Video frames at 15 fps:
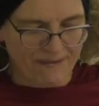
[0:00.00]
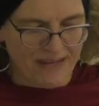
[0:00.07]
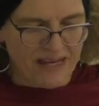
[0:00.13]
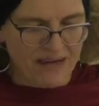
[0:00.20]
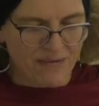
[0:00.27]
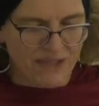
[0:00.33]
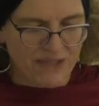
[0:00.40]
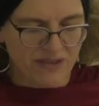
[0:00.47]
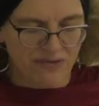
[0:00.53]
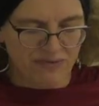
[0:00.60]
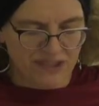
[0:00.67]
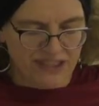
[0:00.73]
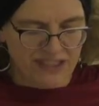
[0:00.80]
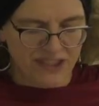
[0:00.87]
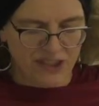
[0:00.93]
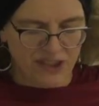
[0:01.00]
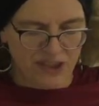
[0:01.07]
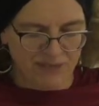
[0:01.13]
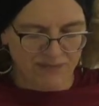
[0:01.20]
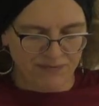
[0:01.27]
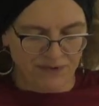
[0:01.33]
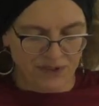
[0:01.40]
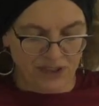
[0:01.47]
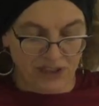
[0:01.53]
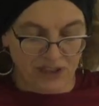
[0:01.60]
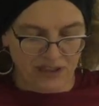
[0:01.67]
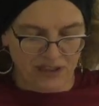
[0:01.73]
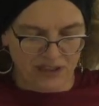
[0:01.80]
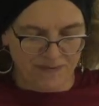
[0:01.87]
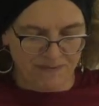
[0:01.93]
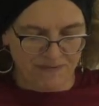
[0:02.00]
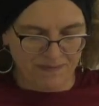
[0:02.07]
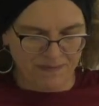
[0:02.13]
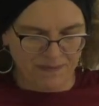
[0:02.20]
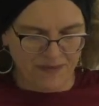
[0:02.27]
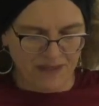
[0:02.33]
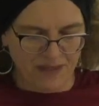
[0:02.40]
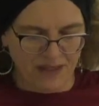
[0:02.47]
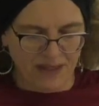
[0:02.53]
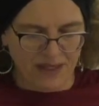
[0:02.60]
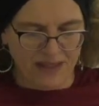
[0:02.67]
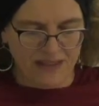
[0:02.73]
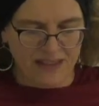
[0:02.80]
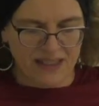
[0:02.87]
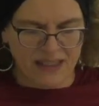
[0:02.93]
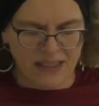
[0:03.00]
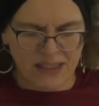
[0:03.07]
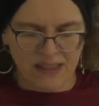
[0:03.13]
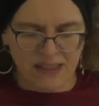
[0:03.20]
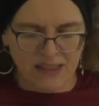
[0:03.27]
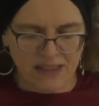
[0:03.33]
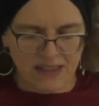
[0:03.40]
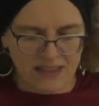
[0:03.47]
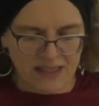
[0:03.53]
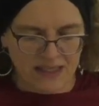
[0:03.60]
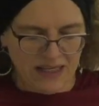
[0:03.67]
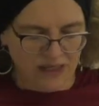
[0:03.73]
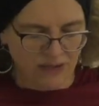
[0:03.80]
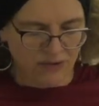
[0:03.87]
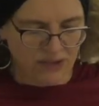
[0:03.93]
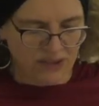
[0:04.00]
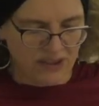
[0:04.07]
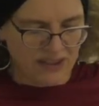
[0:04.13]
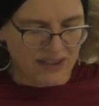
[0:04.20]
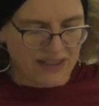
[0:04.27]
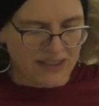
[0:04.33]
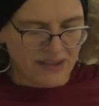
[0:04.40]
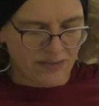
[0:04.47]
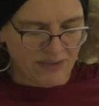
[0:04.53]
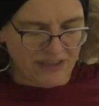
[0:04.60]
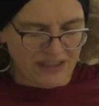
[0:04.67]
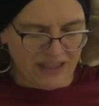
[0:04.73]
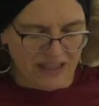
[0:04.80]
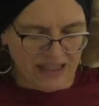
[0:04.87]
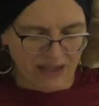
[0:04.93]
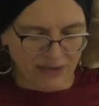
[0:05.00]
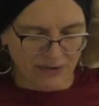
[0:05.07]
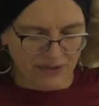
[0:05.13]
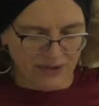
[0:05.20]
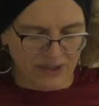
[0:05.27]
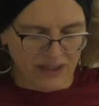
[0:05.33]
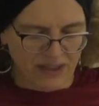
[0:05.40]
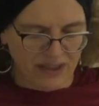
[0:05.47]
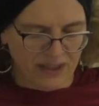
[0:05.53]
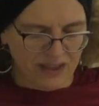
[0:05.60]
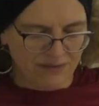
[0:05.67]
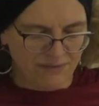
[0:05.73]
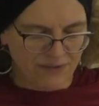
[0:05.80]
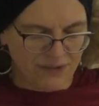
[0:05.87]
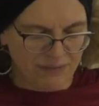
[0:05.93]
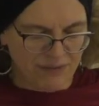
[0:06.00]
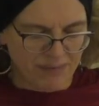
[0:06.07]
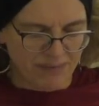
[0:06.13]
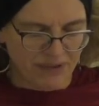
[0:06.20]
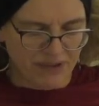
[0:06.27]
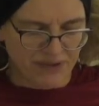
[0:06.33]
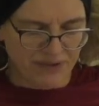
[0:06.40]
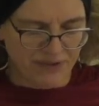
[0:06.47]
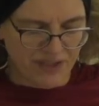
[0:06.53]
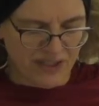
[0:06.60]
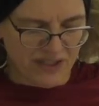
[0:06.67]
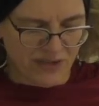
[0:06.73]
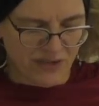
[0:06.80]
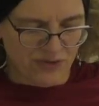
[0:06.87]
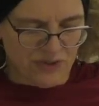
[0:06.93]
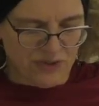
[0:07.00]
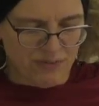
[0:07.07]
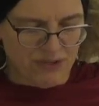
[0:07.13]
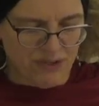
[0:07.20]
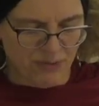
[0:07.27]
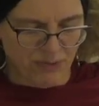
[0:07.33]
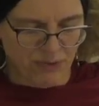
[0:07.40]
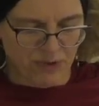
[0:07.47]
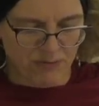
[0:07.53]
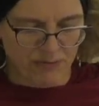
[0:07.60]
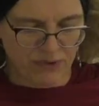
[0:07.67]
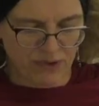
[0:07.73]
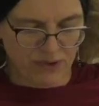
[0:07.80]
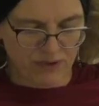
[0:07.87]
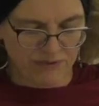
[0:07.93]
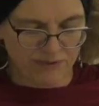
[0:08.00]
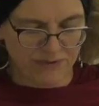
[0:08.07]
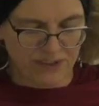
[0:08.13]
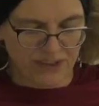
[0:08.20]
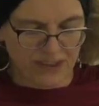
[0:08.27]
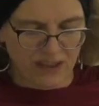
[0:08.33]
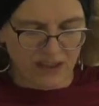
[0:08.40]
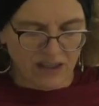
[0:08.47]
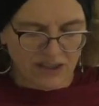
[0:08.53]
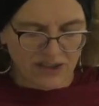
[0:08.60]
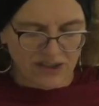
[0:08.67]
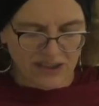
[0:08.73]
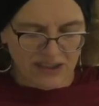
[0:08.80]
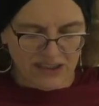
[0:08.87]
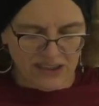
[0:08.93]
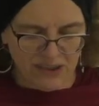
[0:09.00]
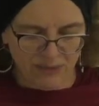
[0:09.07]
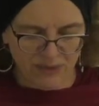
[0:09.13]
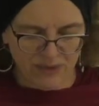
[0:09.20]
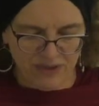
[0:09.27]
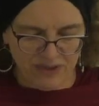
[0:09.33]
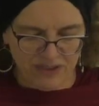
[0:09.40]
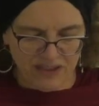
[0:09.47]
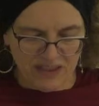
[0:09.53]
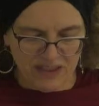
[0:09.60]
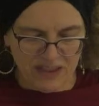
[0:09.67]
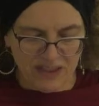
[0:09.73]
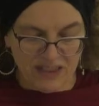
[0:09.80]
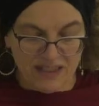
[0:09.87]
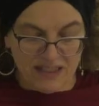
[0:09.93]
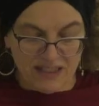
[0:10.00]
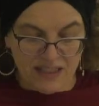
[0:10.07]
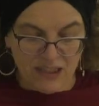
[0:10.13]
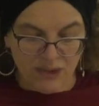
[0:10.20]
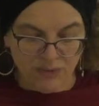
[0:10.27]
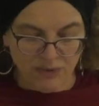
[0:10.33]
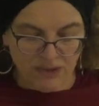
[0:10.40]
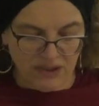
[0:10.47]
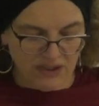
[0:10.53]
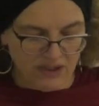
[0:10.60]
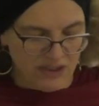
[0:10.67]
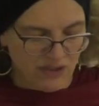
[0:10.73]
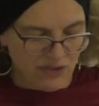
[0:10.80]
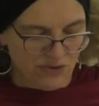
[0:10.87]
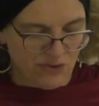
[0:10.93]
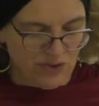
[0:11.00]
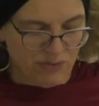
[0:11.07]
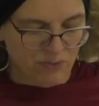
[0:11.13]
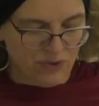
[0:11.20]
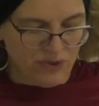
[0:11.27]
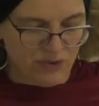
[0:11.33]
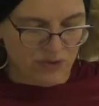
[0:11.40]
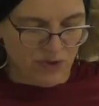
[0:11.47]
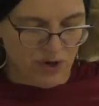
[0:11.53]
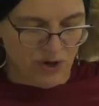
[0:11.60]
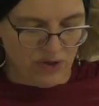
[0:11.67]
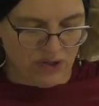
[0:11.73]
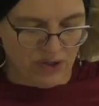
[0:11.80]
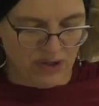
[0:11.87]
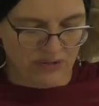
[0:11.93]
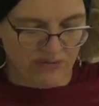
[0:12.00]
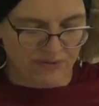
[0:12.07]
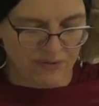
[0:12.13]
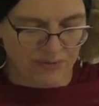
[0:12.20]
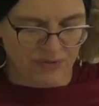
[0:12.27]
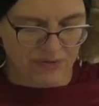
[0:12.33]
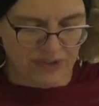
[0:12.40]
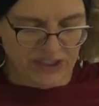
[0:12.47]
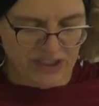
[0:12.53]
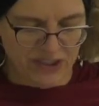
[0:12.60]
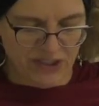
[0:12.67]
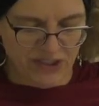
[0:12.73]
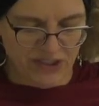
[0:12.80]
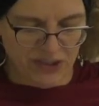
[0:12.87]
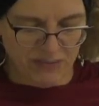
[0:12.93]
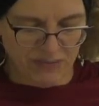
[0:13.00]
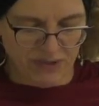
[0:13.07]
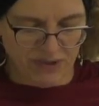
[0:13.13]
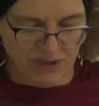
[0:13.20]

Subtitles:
I was in a relationship for years. Day in, day out, later by the hour, I felt my partner's extremely warm love alternating with his equally extreme withdrawal from the relationship.